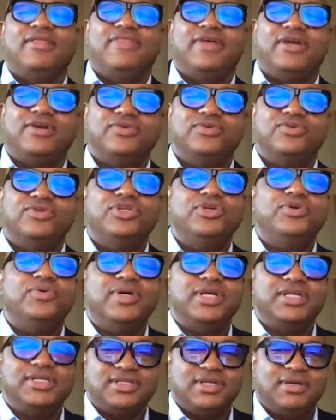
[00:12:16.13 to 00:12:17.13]
that are
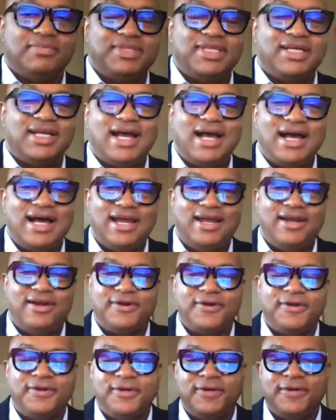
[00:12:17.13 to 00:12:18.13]
doing something
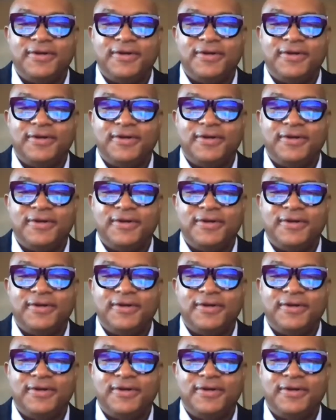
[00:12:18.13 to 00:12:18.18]
higher.